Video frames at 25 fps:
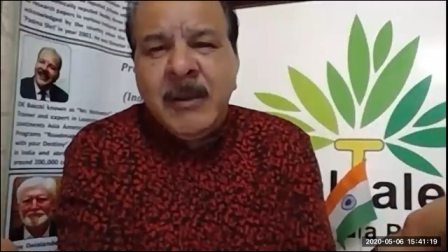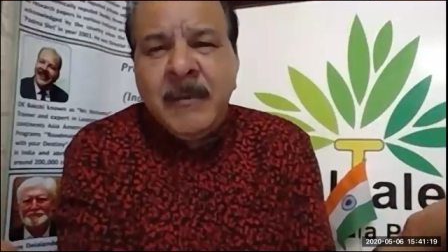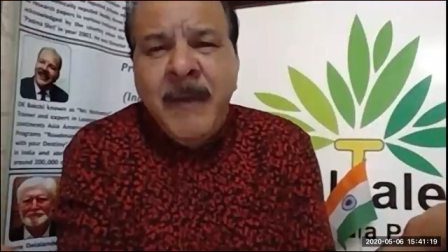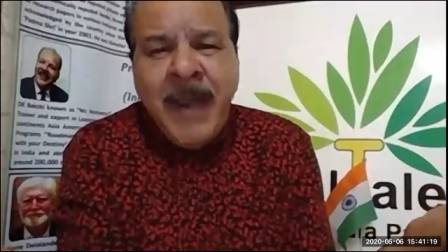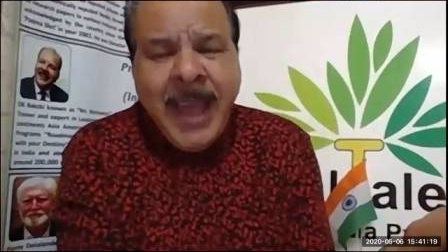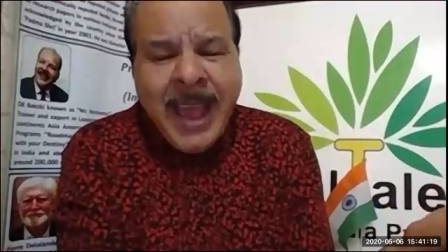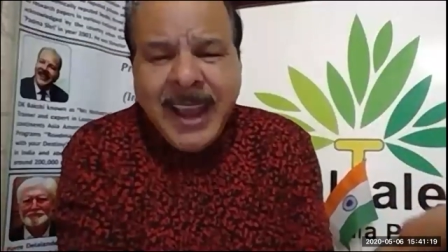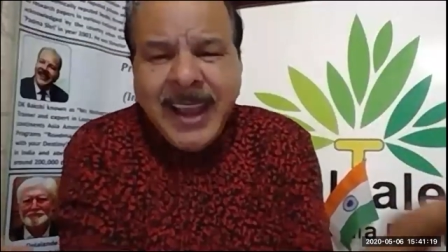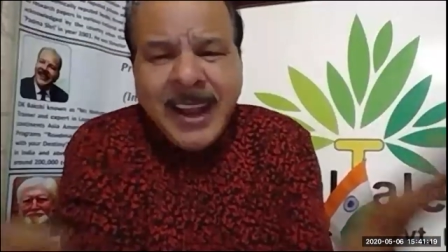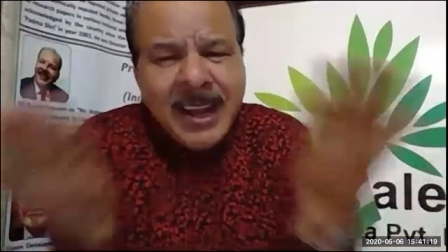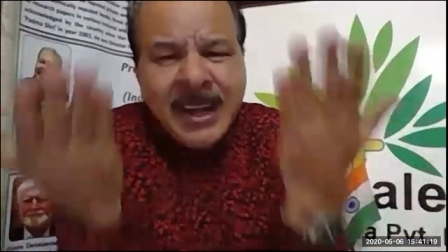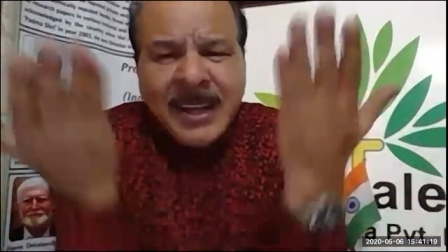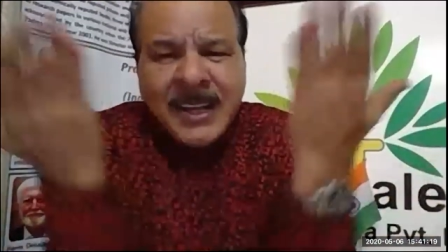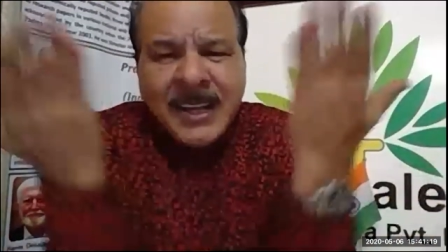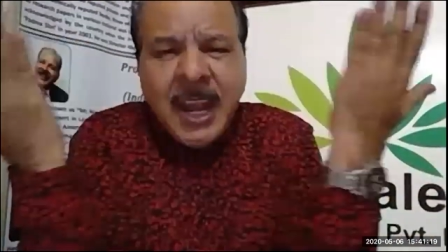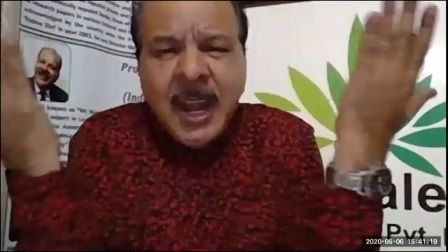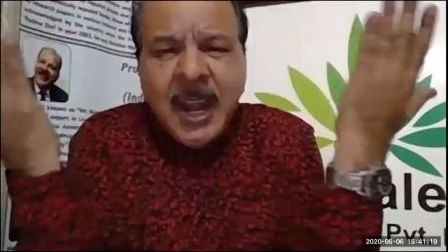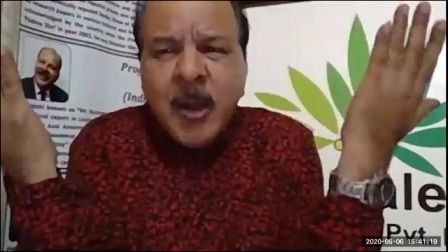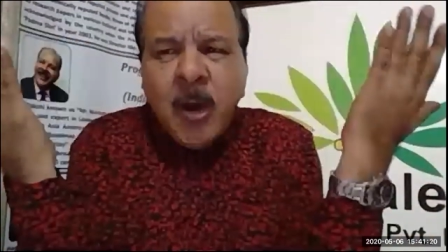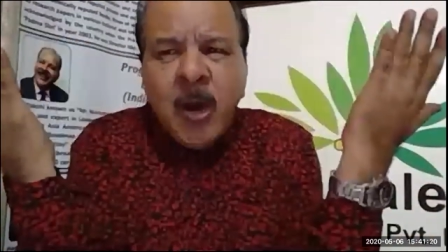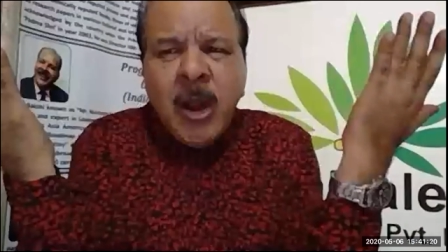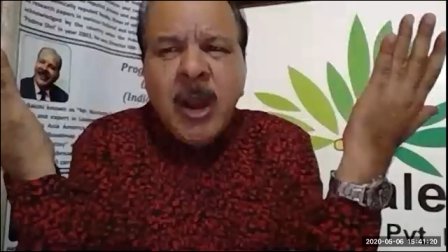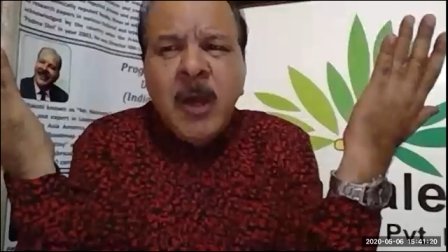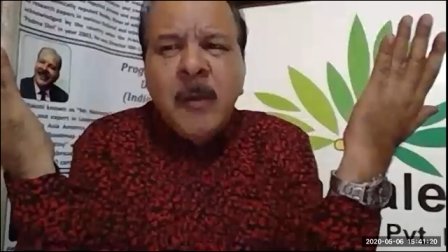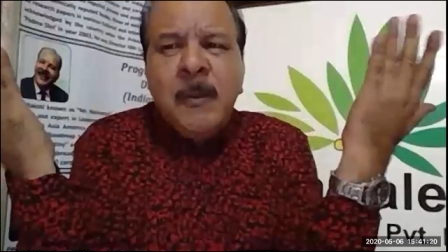faculty and
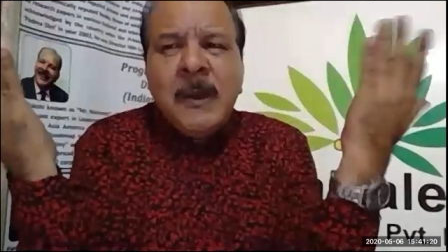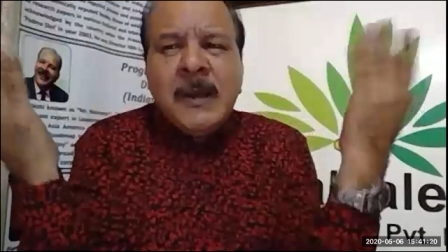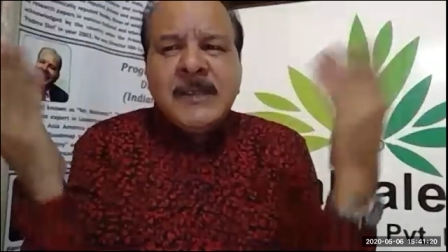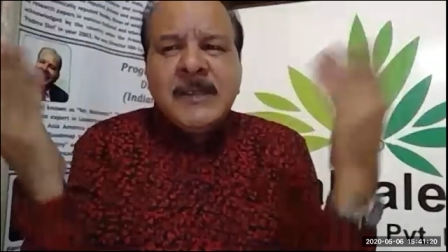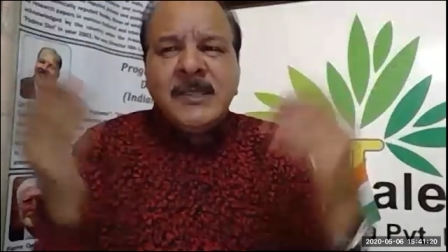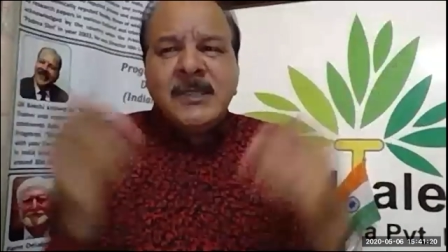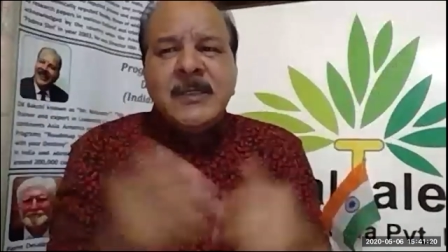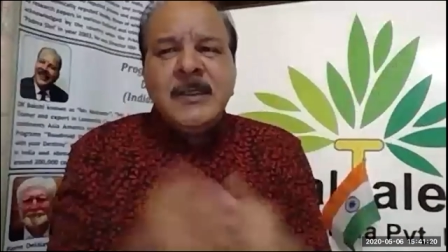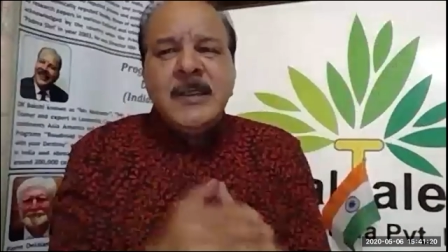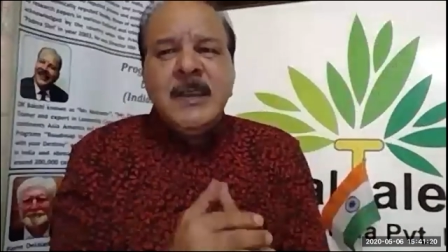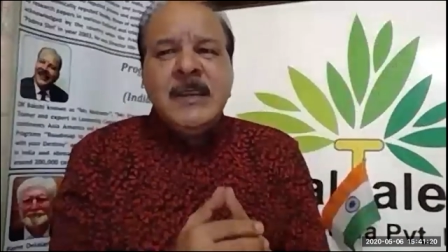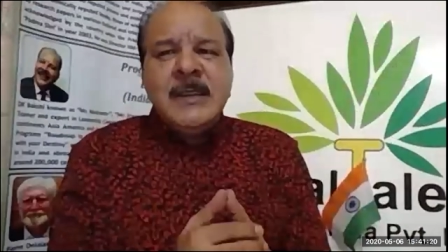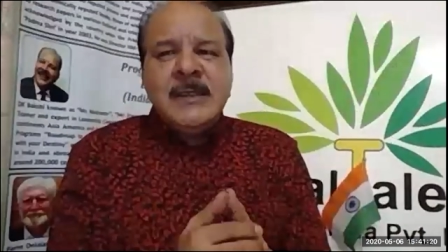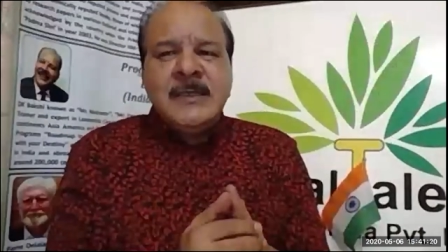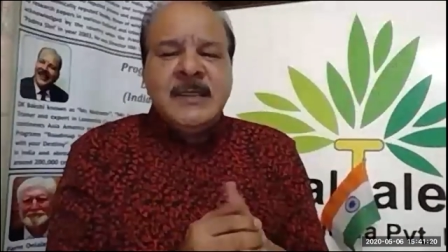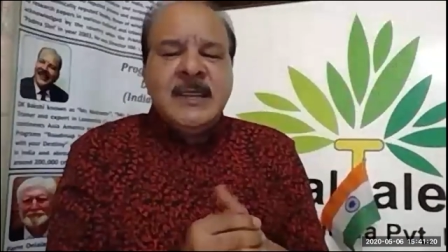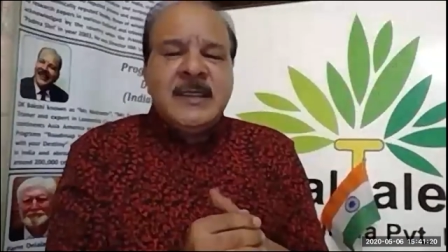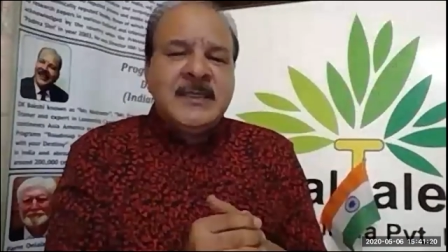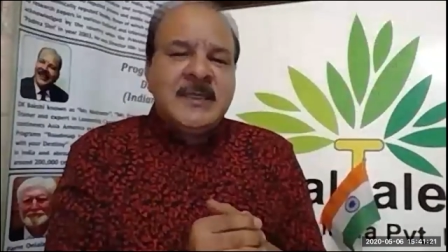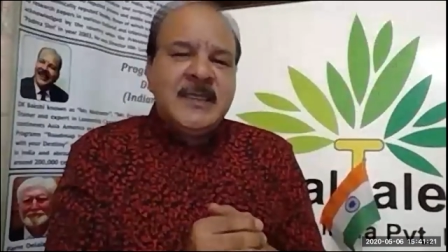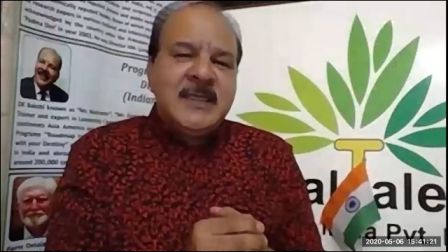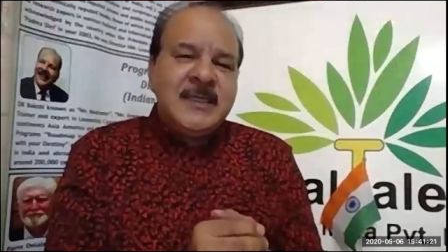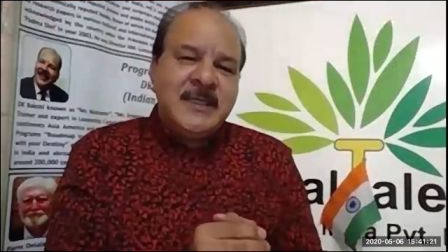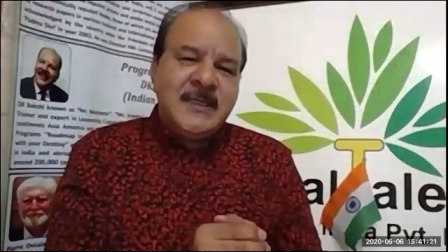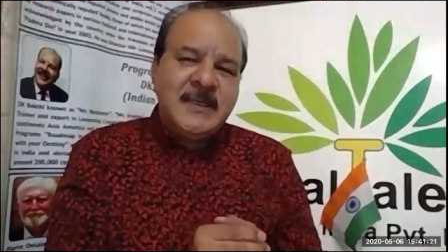all of us
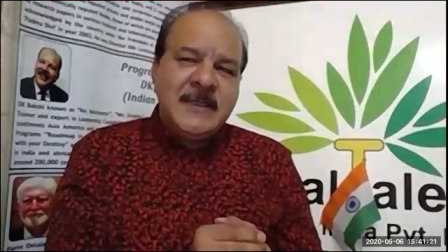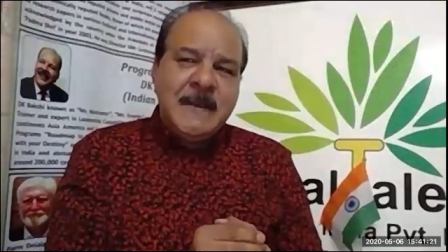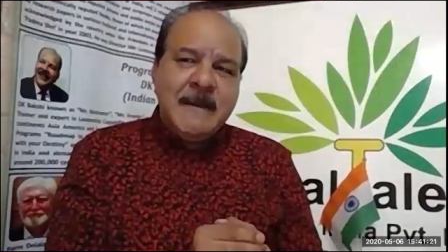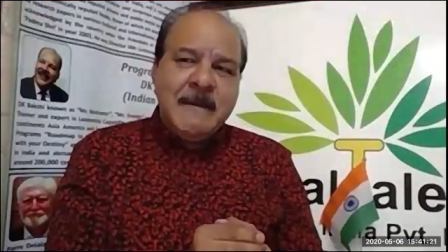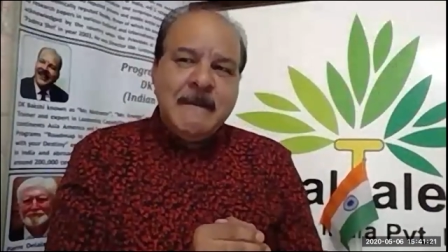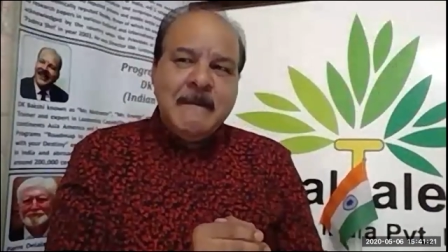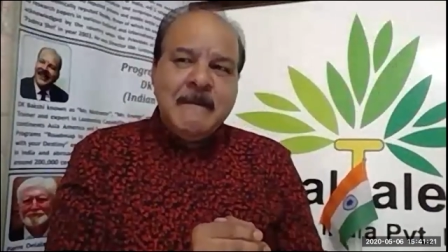success.